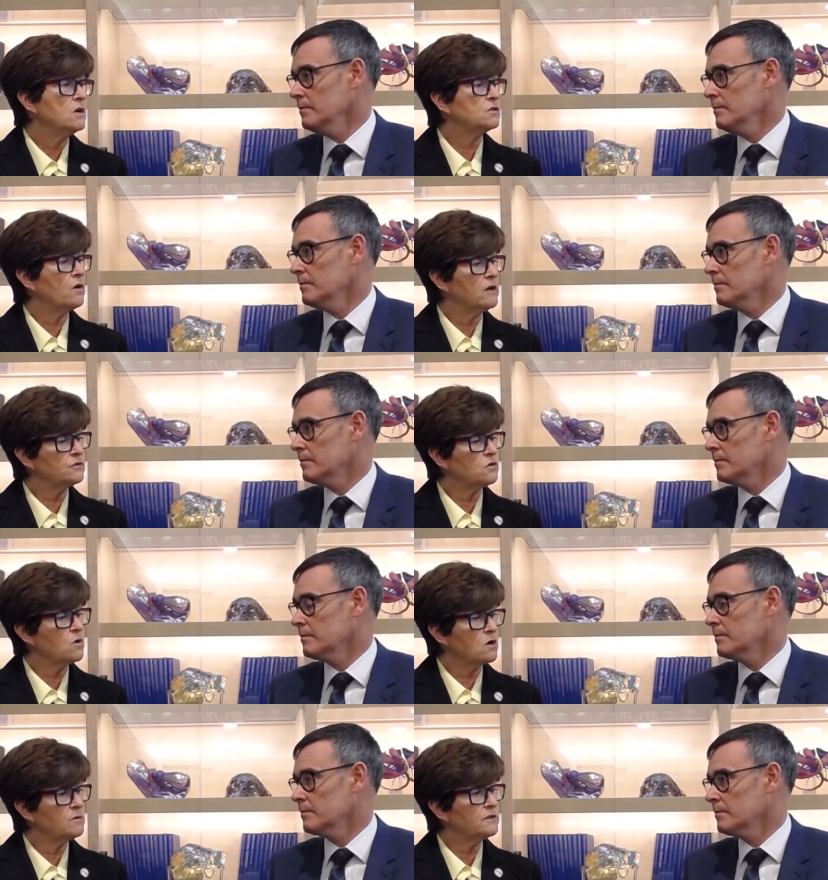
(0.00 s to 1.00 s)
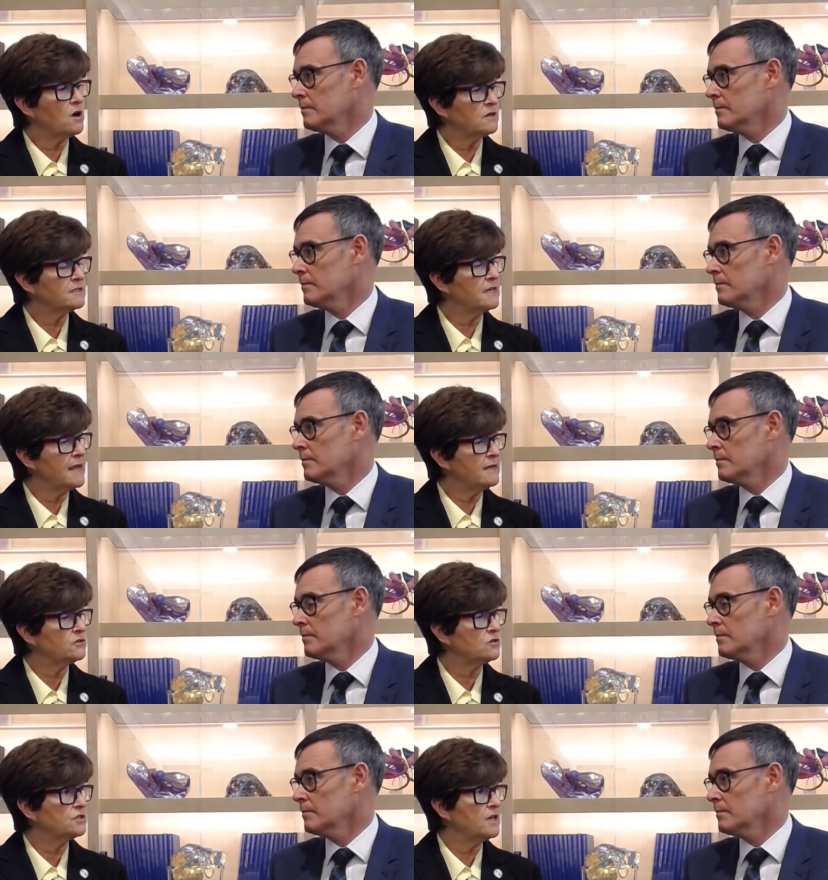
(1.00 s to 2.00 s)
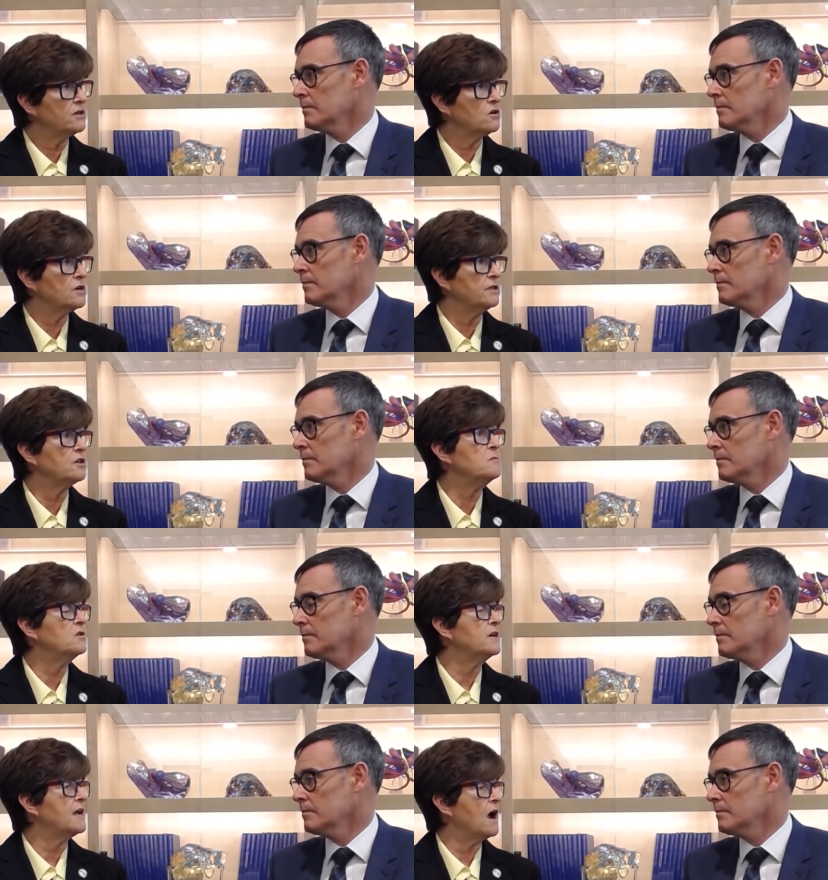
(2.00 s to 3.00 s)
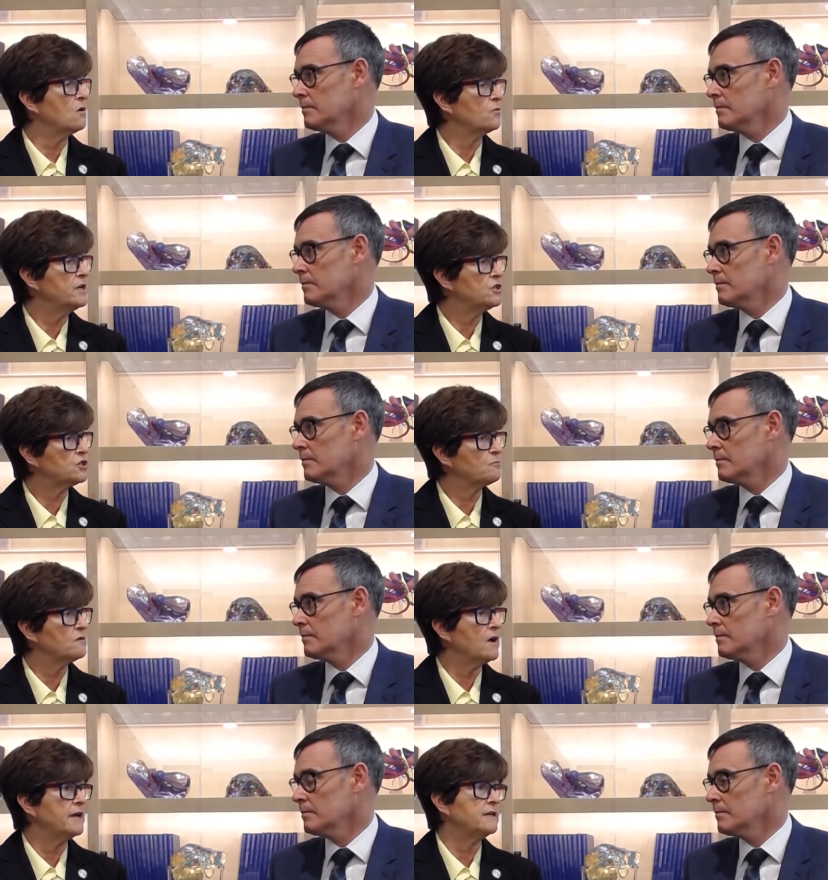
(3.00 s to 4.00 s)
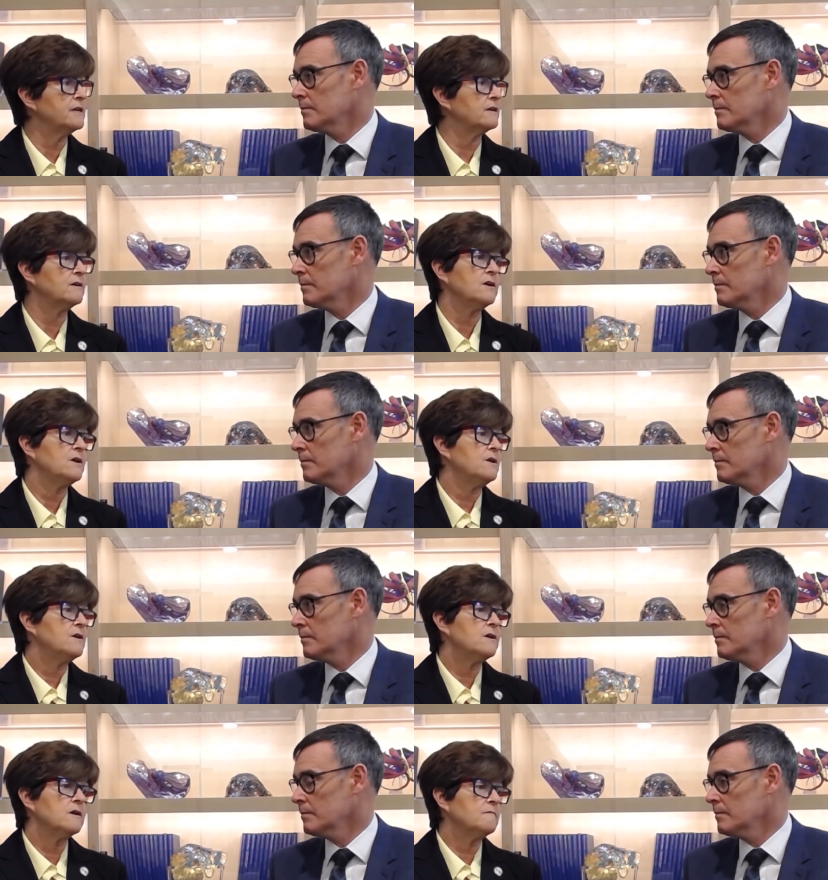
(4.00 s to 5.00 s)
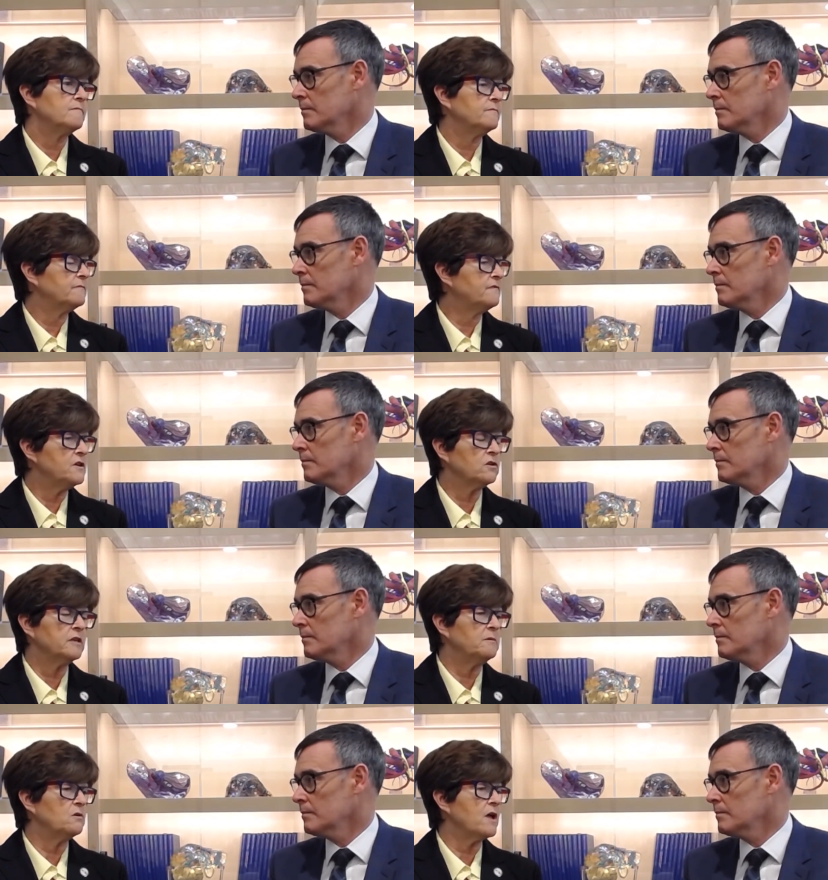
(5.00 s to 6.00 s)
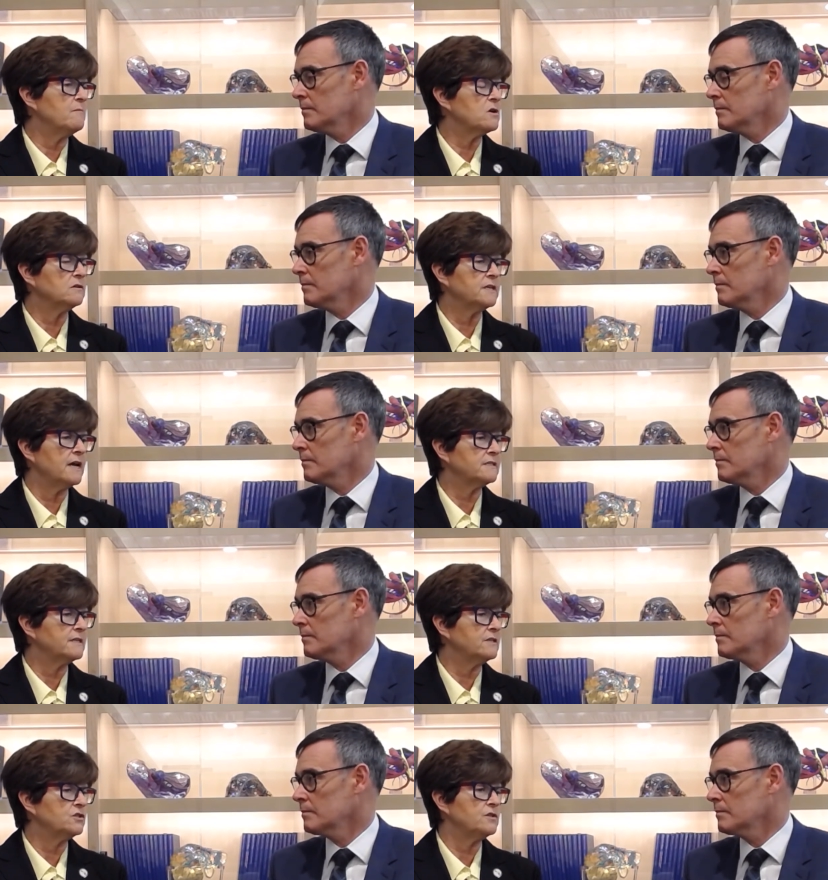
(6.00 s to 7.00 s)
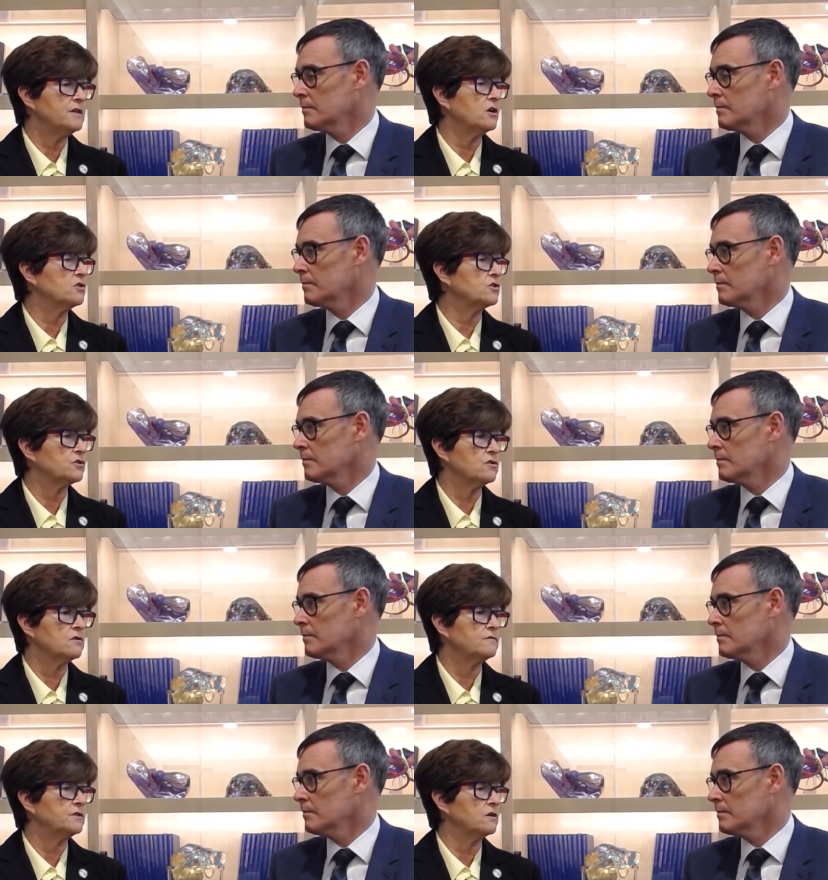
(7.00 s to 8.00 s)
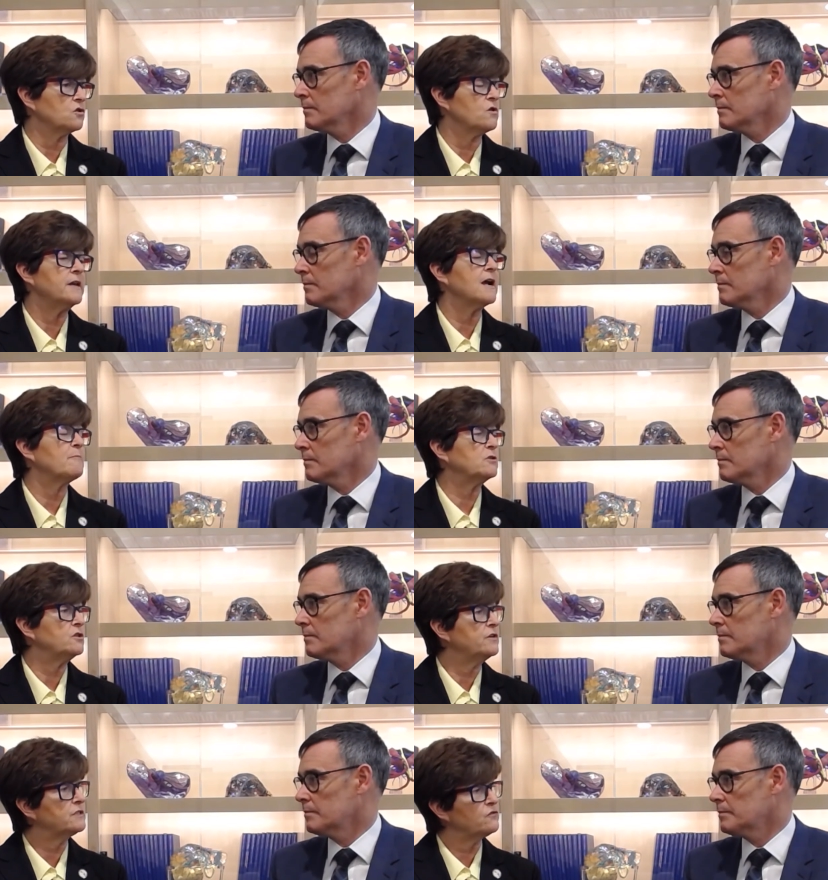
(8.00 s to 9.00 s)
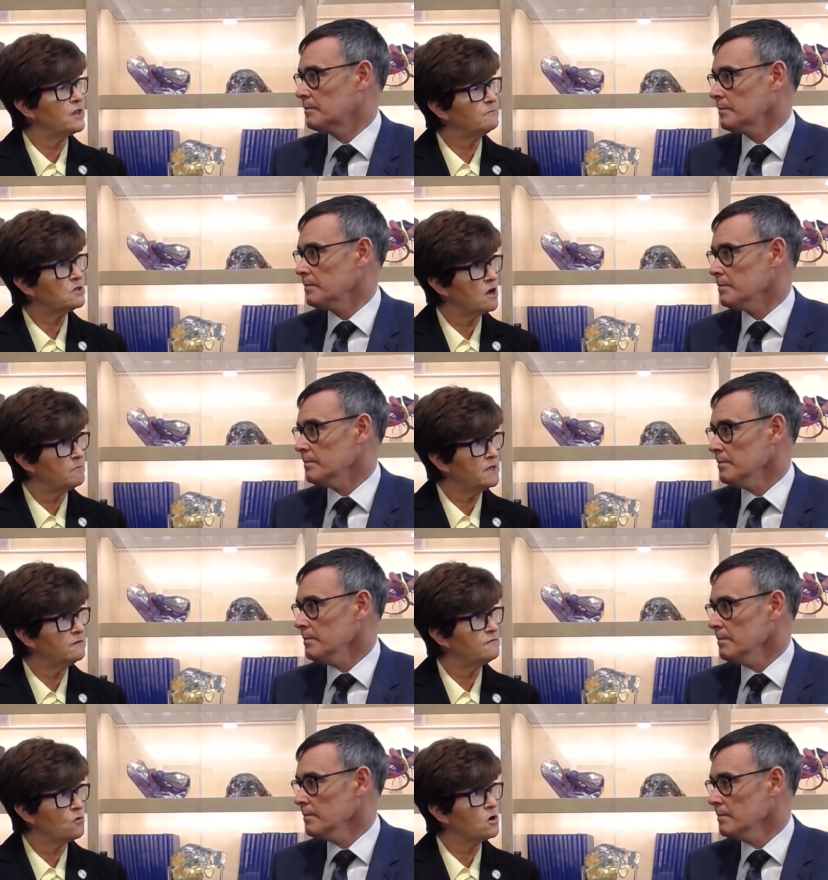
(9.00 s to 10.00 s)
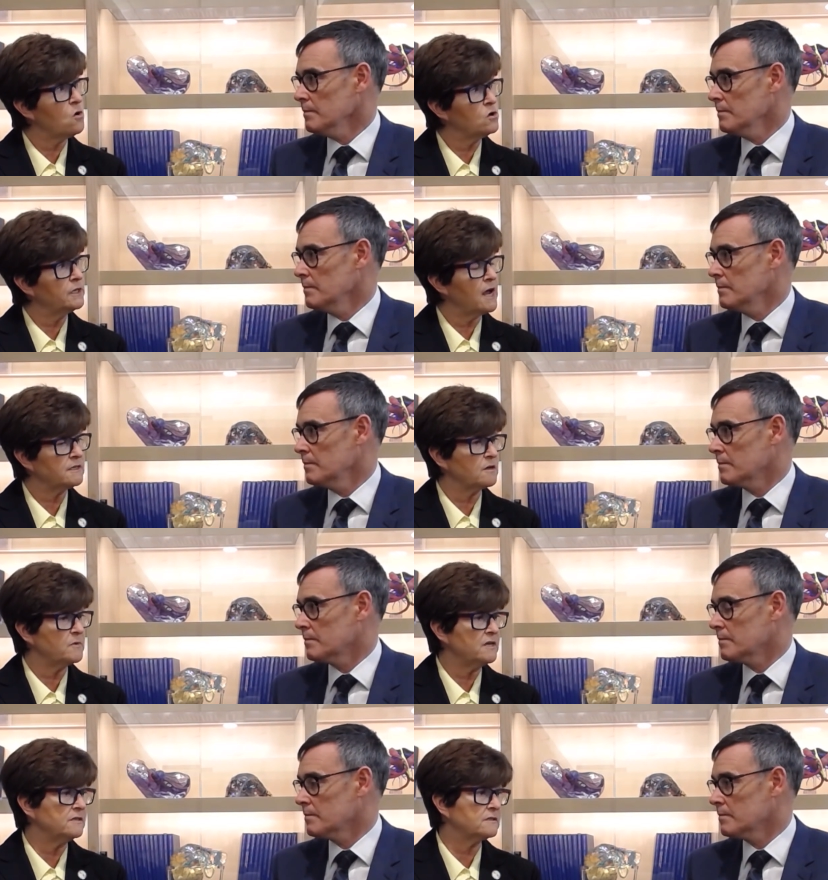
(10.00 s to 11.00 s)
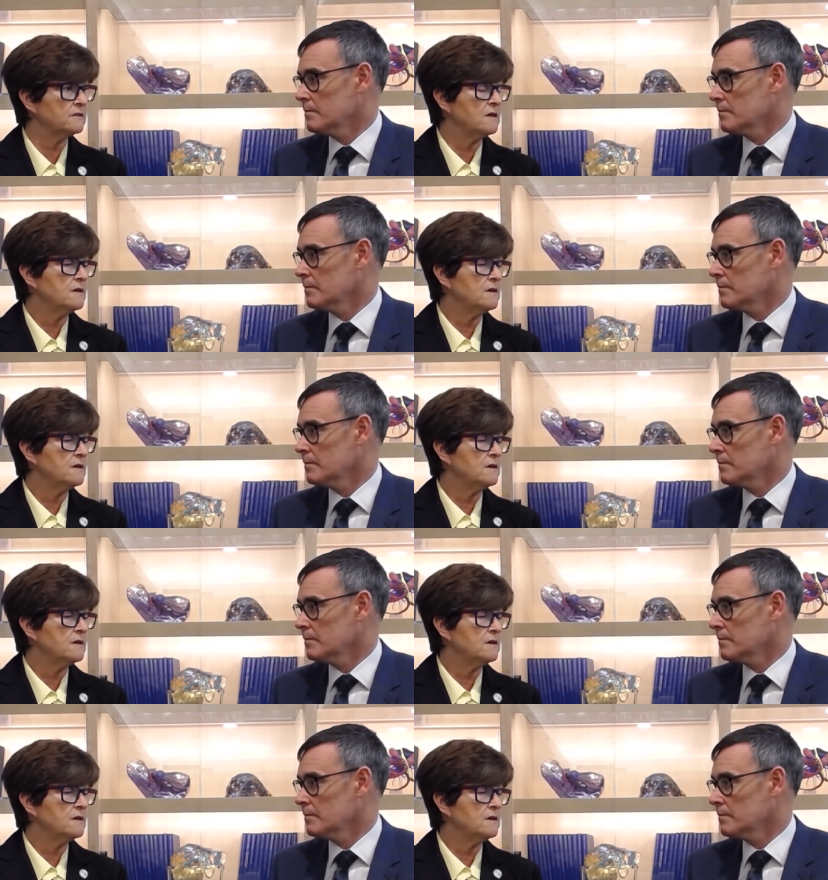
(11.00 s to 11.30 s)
Speaker 1: So I also work with Tossin Cancer Center in community outreach, providing Um, fecal immunochemical testing to the underserved, uh, creating opportunities for them to come in for colonoscopies,